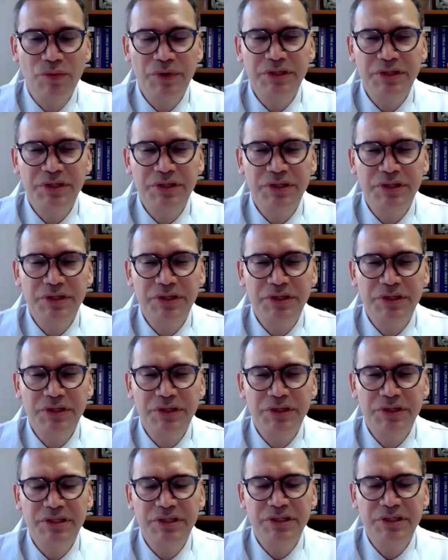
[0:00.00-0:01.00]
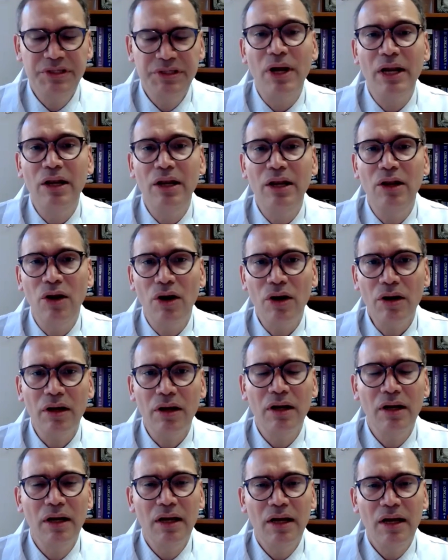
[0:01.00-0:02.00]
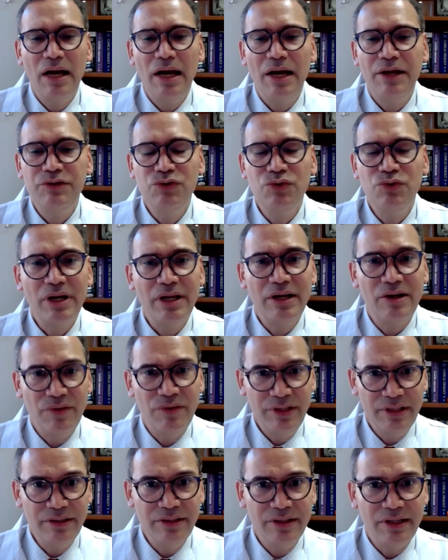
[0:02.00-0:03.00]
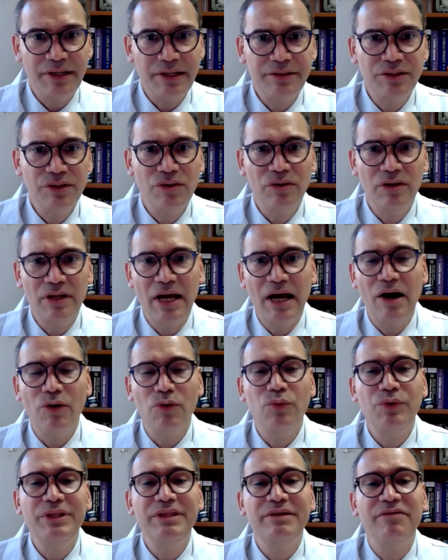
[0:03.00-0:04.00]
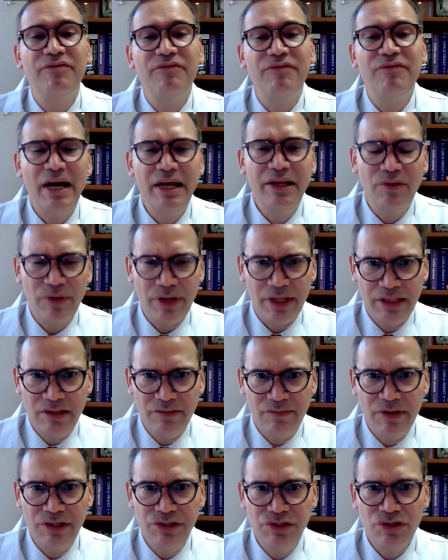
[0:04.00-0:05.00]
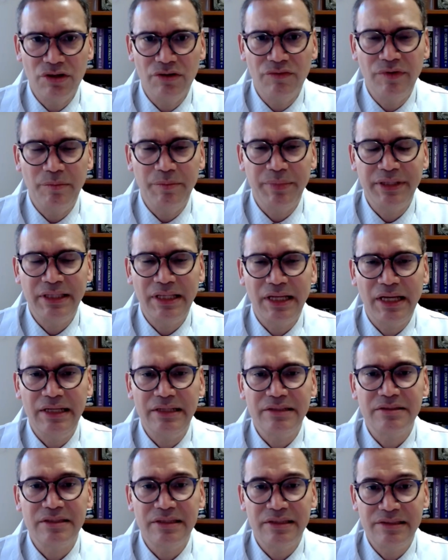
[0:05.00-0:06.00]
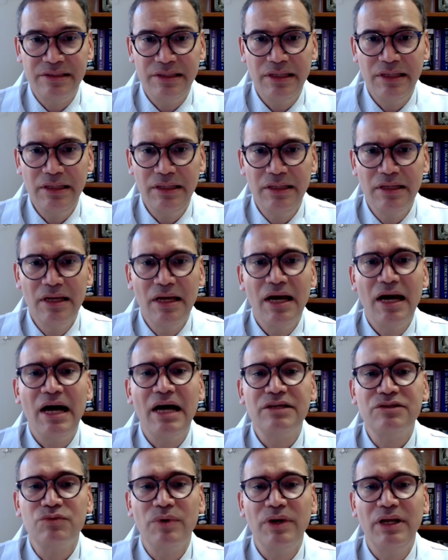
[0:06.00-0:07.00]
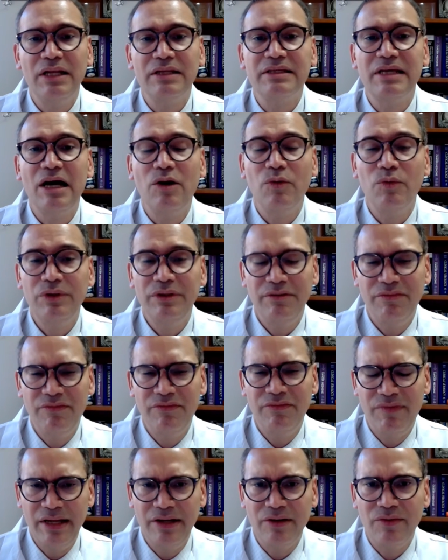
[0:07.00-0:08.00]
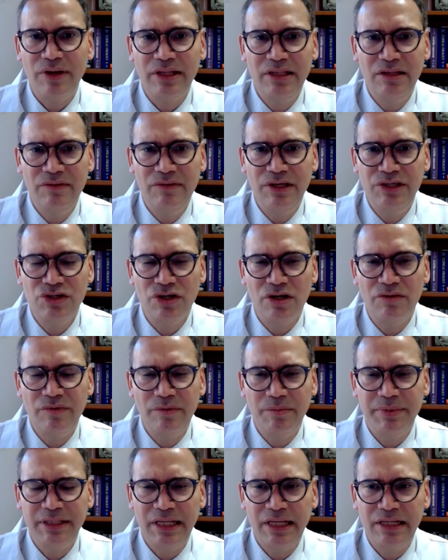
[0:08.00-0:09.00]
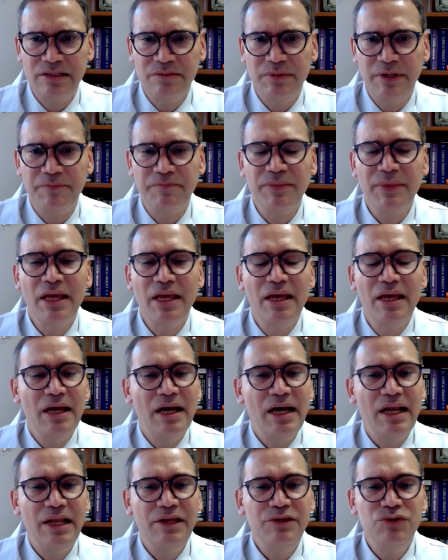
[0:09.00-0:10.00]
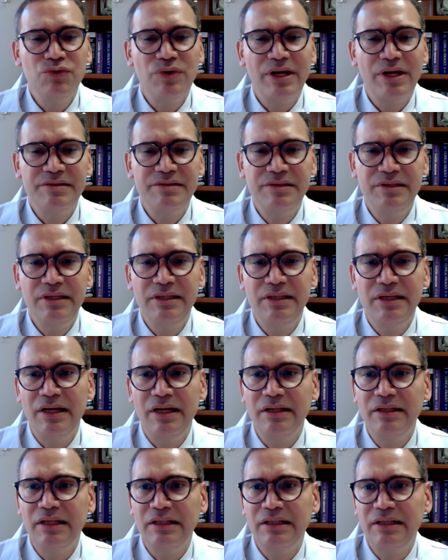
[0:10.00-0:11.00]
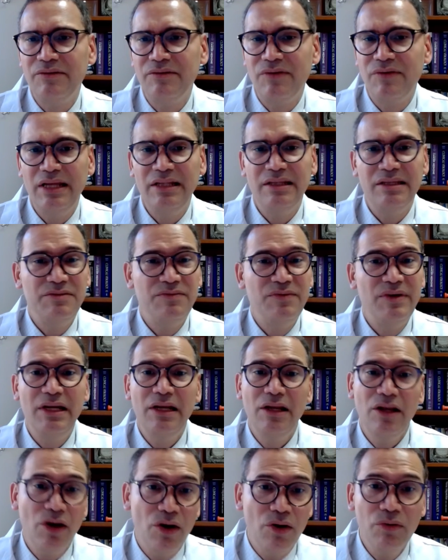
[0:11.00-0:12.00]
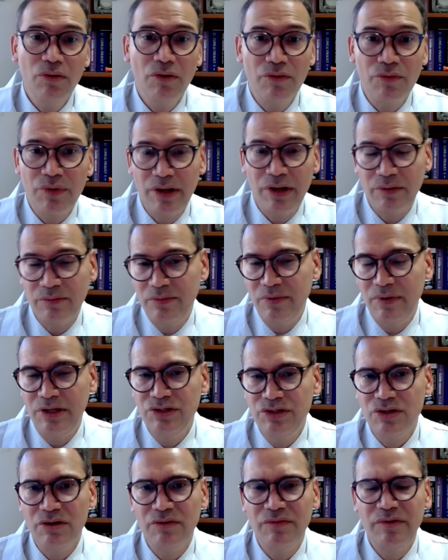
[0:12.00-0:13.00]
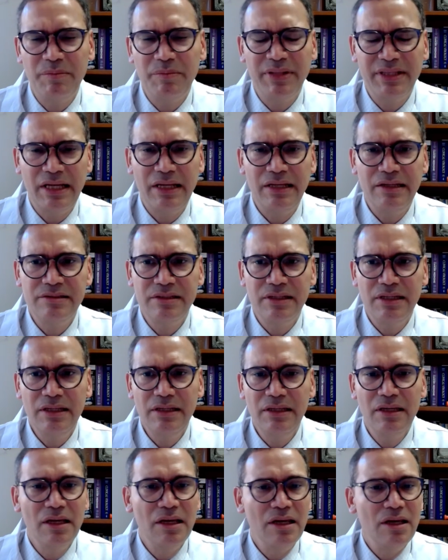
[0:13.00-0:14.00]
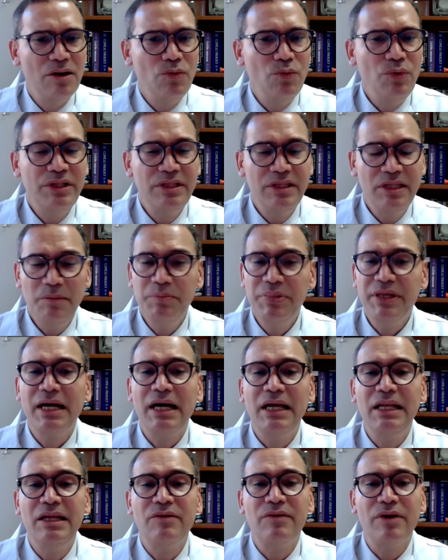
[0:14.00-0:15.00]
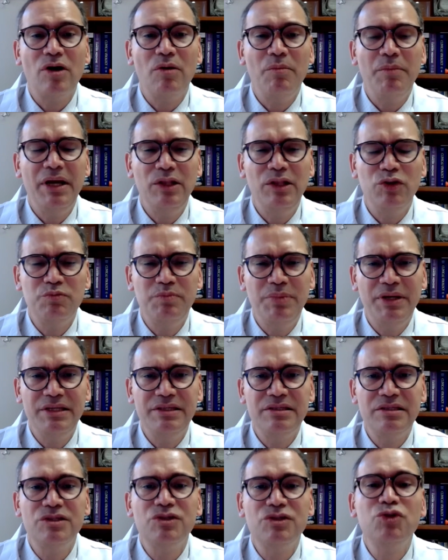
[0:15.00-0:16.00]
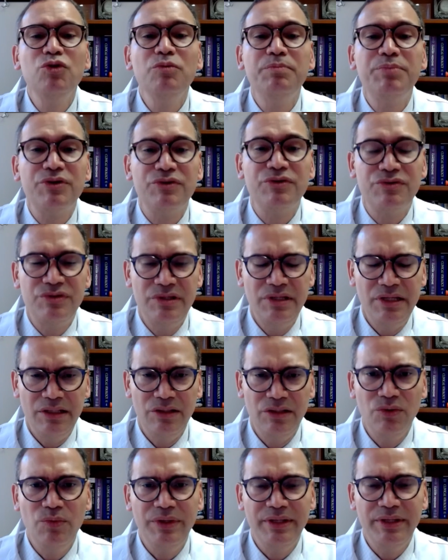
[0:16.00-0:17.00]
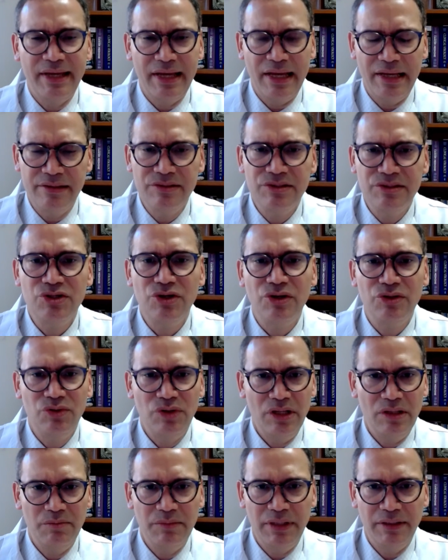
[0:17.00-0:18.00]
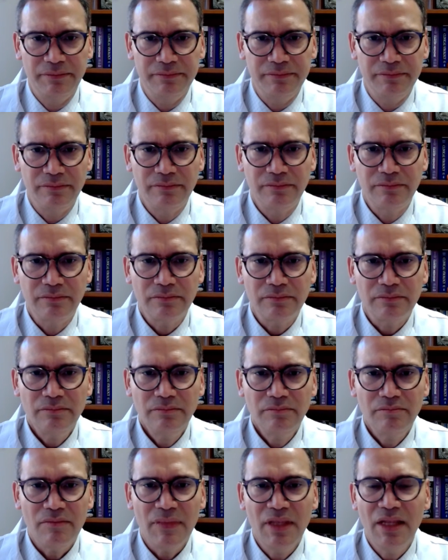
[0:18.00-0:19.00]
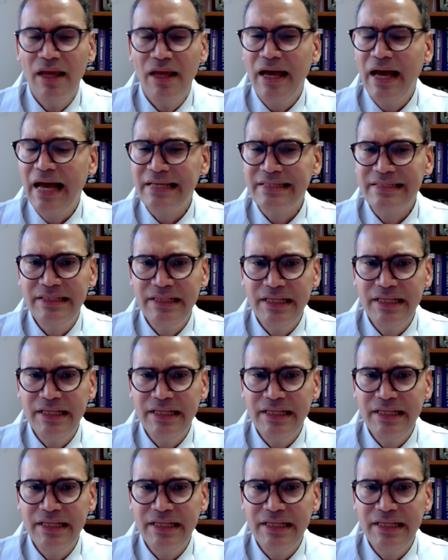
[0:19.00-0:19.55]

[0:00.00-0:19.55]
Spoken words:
which is typically 1 log, and you can read on the article how we define reactivation of hepatitis C, as well as how we define reactivation of hepatitis B. And then you can see there that the rate is very low of reactivation of hepatitis C. We typically recommend those patients to proceed with cancer treatment as